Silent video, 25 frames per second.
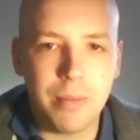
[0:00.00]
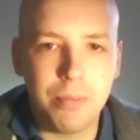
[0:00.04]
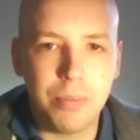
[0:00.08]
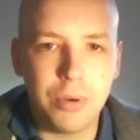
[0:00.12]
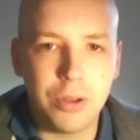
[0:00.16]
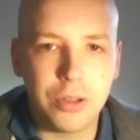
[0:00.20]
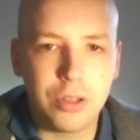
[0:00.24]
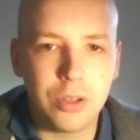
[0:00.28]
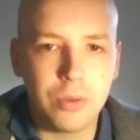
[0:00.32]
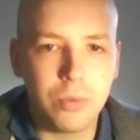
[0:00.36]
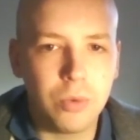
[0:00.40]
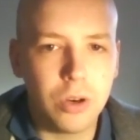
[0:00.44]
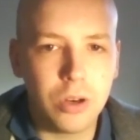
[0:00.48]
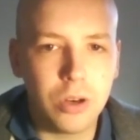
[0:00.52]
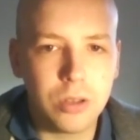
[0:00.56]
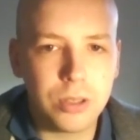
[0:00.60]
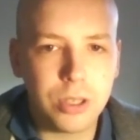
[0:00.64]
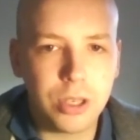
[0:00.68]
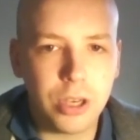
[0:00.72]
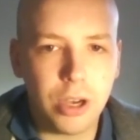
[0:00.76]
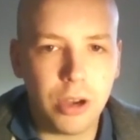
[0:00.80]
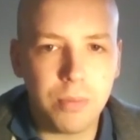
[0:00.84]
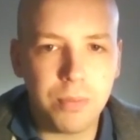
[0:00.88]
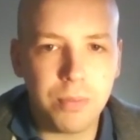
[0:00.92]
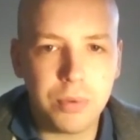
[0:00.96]
But the
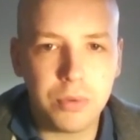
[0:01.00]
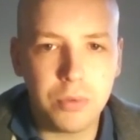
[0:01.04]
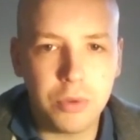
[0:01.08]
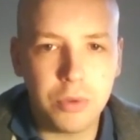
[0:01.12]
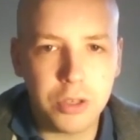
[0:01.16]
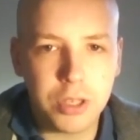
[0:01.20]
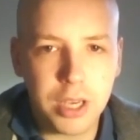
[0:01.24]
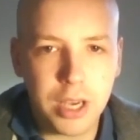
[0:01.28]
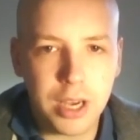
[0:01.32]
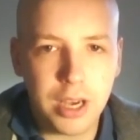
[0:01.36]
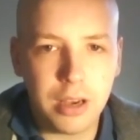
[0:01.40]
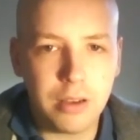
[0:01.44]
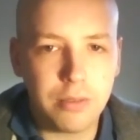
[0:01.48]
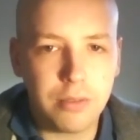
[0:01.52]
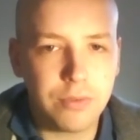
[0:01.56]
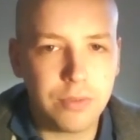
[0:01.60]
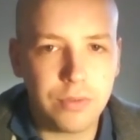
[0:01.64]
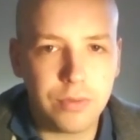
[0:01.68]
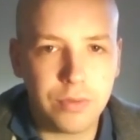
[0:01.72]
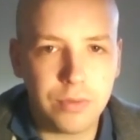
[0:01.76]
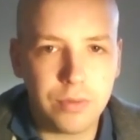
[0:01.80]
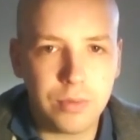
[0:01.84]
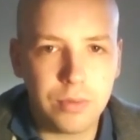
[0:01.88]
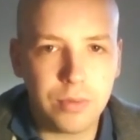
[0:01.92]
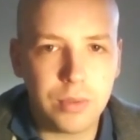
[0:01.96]
World Cup would have,
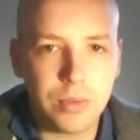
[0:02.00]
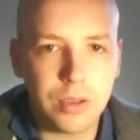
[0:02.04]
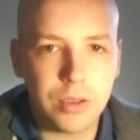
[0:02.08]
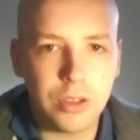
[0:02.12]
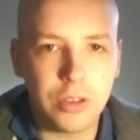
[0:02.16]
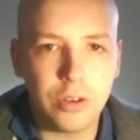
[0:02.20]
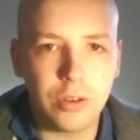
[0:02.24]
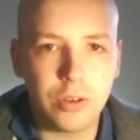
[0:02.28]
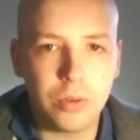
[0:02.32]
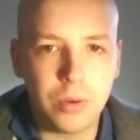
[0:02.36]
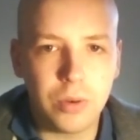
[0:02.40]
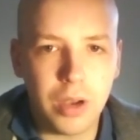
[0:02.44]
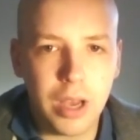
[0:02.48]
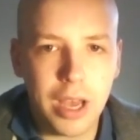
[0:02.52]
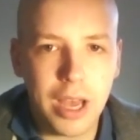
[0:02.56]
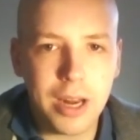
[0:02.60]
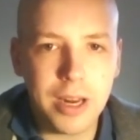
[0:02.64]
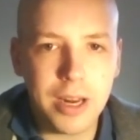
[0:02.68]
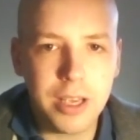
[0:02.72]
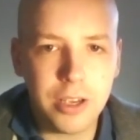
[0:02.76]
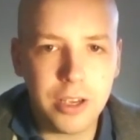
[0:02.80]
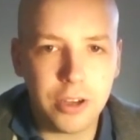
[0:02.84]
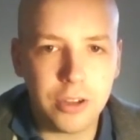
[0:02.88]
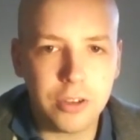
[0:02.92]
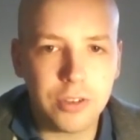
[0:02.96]

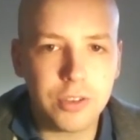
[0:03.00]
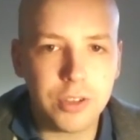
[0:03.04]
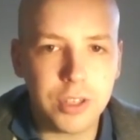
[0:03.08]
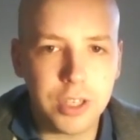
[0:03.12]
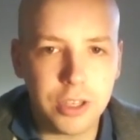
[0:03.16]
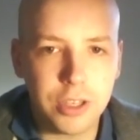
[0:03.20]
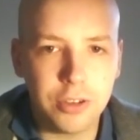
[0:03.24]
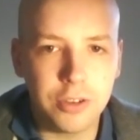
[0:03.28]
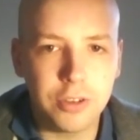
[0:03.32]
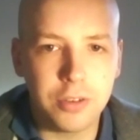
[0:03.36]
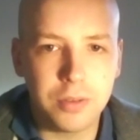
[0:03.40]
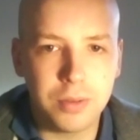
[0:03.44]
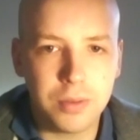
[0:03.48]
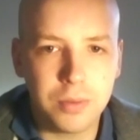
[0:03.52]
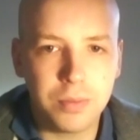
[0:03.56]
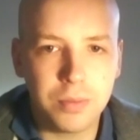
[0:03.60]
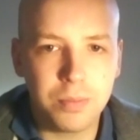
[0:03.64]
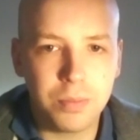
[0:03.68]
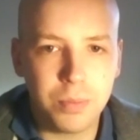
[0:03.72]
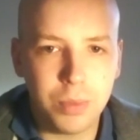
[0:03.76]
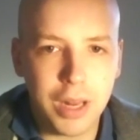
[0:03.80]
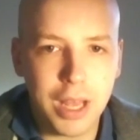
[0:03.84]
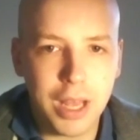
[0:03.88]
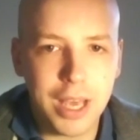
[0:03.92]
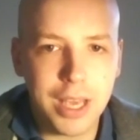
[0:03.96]
any country could
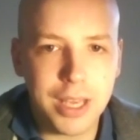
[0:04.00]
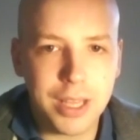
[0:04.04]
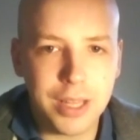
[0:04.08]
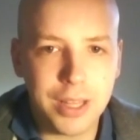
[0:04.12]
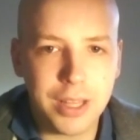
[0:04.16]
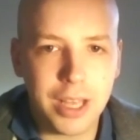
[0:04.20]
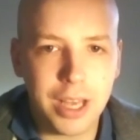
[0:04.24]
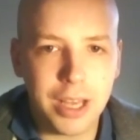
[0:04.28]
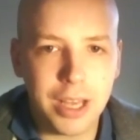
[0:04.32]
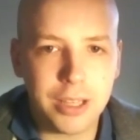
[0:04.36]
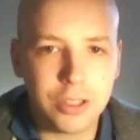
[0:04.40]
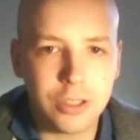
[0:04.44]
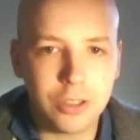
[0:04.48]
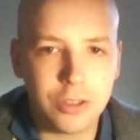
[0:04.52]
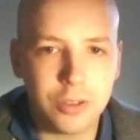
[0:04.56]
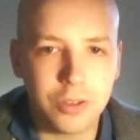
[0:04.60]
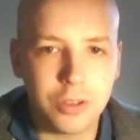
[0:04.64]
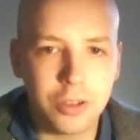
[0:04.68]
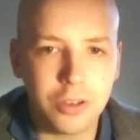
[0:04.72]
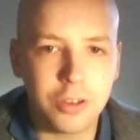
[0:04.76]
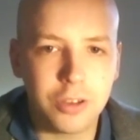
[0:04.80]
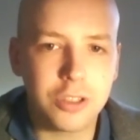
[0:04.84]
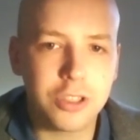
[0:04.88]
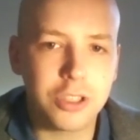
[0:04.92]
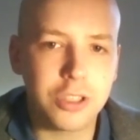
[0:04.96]
play in that. So
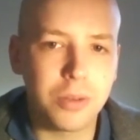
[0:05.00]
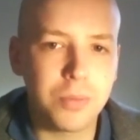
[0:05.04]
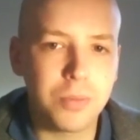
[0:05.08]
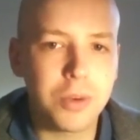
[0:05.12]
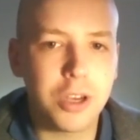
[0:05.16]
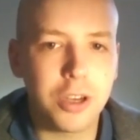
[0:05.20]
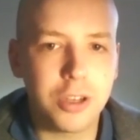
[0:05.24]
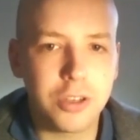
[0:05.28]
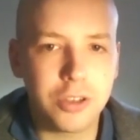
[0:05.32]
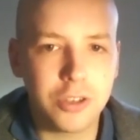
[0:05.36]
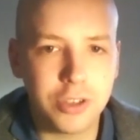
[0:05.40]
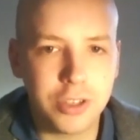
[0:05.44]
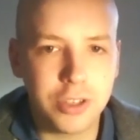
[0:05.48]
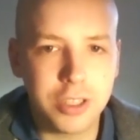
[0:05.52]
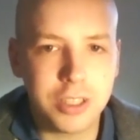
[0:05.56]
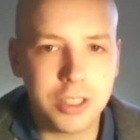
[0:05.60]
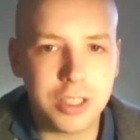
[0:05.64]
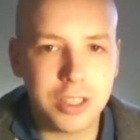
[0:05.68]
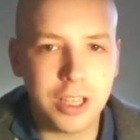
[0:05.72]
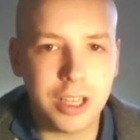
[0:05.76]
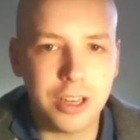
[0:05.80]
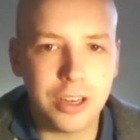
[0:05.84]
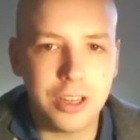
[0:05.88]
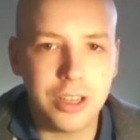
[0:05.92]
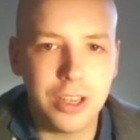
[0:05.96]
there are some
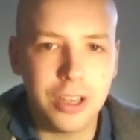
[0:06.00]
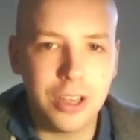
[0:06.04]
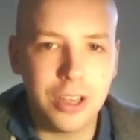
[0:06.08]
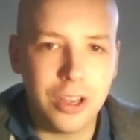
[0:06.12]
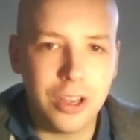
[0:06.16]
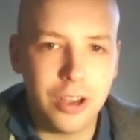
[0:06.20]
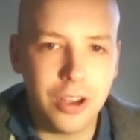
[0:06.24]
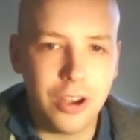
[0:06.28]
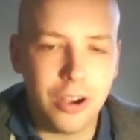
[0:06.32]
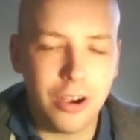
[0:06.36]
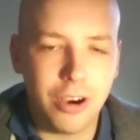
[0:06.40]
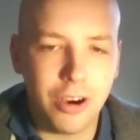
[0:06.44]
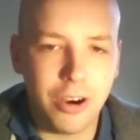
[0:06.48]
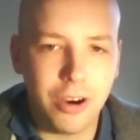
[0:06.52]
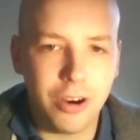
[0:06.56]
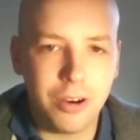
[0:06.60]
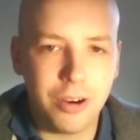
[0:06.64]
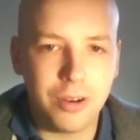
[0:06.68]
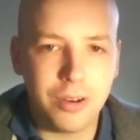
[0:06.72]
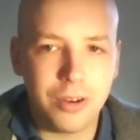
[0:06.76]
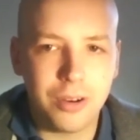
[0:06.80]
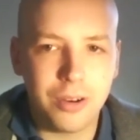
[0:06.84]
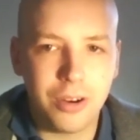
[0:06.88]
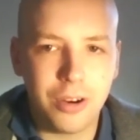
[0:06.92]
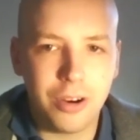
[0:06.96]
countries that
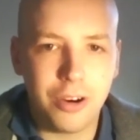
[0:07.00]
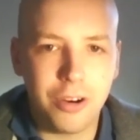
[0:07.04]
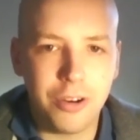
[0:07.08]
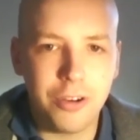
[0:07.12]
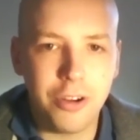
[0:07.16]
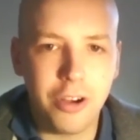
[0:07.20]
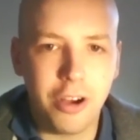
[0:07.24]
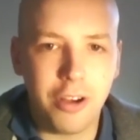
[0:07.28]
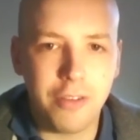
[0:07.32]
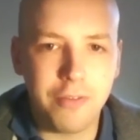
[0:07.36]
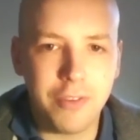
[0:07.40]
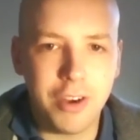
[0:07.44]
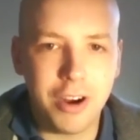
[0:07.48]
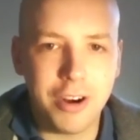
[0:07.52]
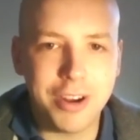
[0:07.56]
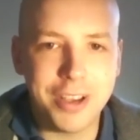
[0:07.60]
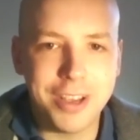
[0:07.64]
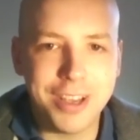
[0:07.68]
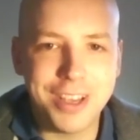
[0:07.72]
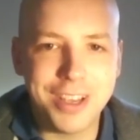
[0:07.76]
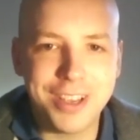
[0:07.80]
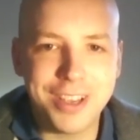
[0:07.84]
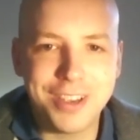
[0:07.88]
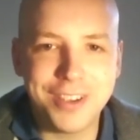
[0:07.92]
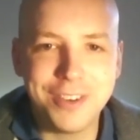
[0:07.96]
are not
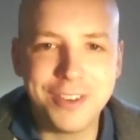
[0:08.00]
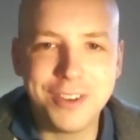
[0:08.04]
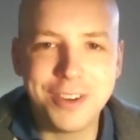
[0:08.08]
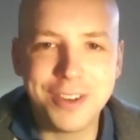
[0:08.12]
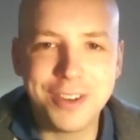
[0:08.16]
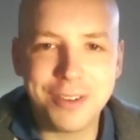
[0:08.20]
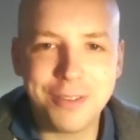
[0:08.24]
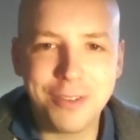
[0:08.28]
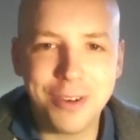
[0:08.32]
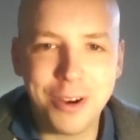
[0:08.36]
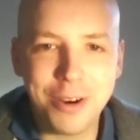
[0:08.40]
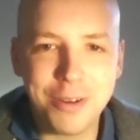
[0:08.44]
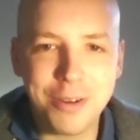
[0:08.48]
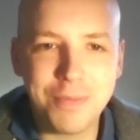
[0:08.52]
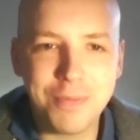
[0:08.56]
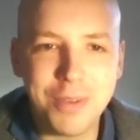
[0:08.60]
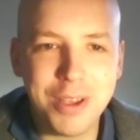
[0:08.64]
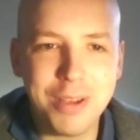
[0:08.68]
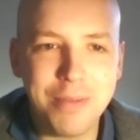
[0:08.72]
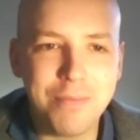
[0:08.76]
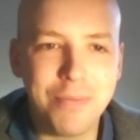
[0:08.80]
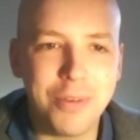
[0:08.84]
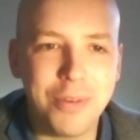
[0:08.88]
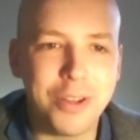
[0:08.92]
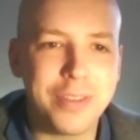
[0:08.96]
very good at
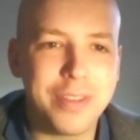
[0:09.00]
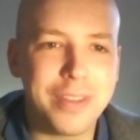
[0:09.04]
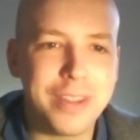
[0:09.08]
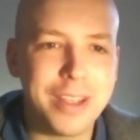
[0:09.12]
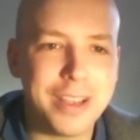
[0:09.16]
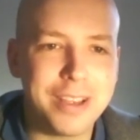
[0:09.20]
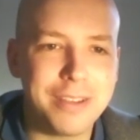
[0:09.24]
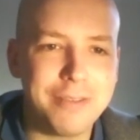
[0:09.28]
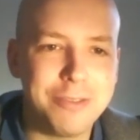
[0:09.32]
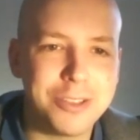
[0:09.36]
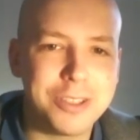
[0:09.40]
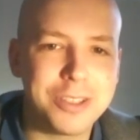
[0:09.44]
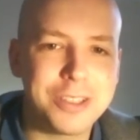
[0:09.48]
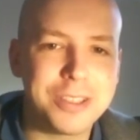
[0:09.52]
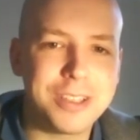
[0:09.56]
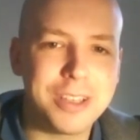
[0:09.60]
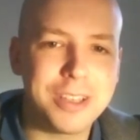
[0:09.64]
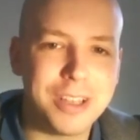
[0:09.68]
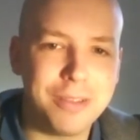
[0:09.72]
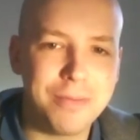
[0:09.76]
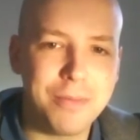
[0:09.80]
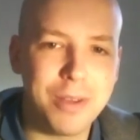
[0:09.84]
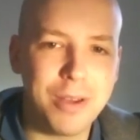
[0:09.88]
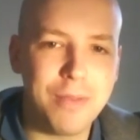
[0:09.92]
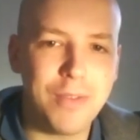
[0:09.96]
rugby, but they would
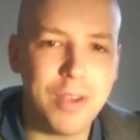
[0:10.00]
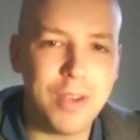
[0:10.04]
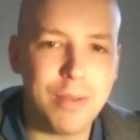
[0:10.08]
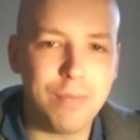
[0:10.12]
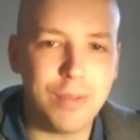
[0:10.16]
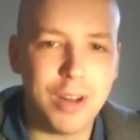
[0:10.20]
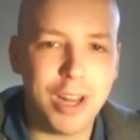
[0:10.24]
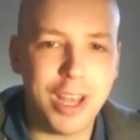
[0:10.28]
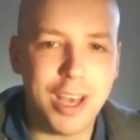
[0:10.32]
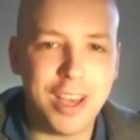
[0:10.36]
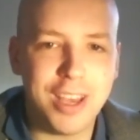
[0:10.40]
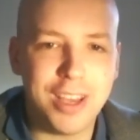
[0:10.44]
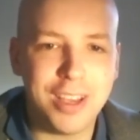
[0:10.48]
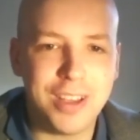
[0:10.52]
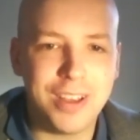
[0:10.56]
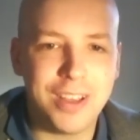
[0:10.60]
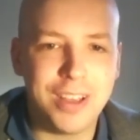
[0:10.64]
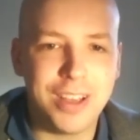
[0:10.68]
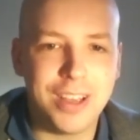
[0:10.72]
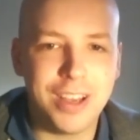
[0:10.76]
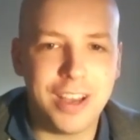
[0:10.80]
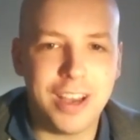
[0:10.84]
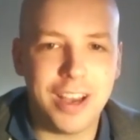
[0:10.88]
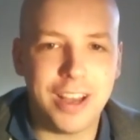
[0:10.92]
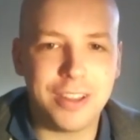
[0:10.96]
still maybe play
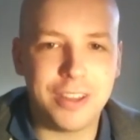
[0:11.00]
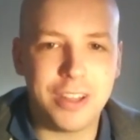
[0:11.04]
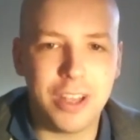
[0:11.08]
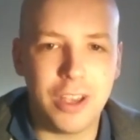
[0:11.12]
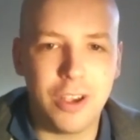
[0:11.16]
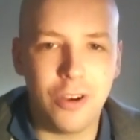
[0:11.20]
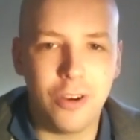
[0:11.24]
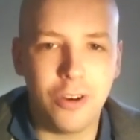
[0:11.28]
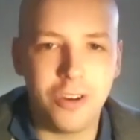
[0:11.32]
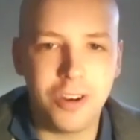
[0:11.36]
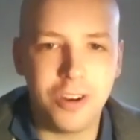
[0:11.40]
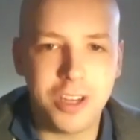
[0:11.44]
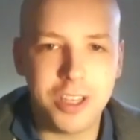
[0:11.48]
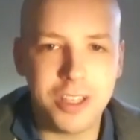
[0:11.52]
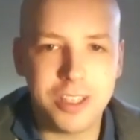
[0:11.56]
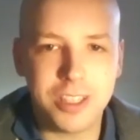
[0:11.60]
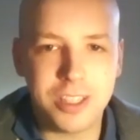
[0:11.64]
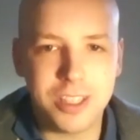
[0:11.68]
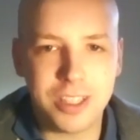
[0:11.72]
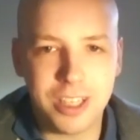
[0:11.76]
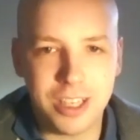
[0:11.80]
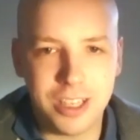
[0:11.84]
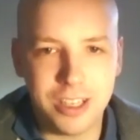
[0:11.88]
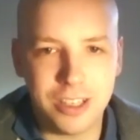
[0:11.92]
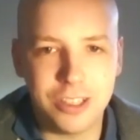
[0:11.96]
at the early
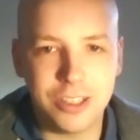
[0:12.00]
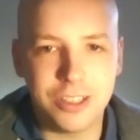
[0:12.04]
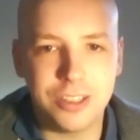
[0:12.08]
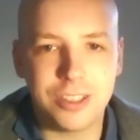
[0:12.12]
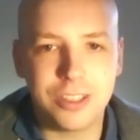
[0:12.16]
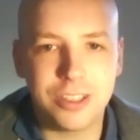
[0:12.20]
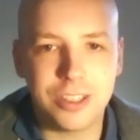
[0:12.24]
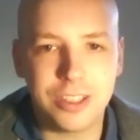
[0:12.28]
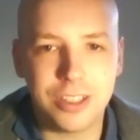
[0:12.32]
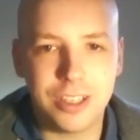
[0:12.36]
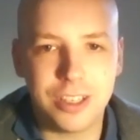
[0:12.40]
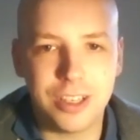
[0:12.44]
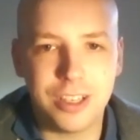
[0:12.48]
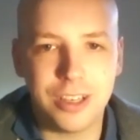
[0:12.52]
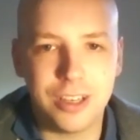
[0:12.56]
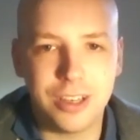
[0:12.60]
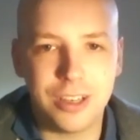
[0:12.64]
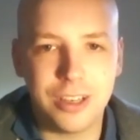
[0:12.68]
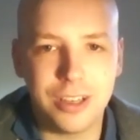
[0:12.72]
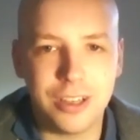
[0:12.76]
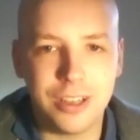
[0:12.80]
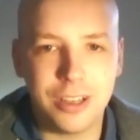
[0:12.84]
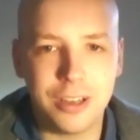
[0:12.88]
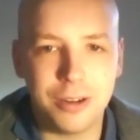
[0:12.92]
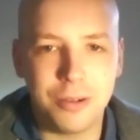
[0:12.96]
stages
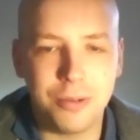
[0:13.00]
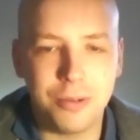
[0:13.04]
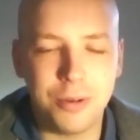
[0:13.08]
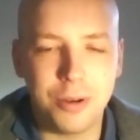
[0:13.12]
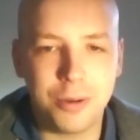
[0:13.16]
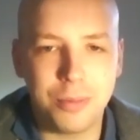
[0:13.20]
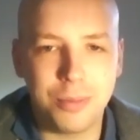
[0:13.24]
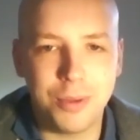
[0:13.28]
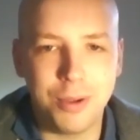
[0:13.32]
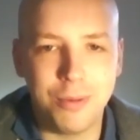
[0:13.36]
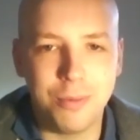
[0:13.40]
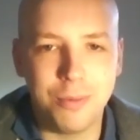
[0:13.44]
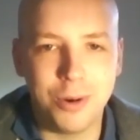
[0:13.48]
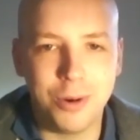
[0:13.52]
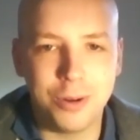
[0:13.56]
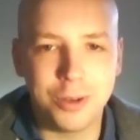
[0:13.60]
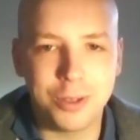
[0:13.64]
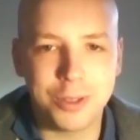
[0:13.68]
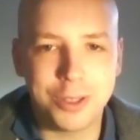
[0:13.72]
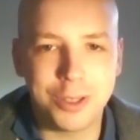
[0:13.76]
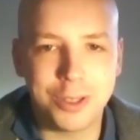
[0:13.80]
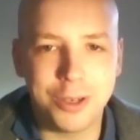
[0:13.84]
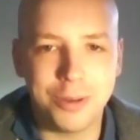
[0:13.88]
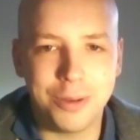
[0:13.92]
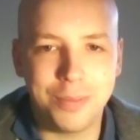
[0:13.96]
in a Rugby
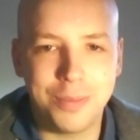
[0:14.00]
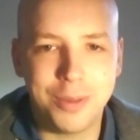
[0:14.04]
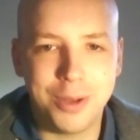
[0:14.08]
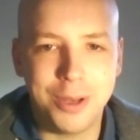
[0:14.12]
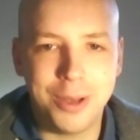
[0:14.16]
World Cup.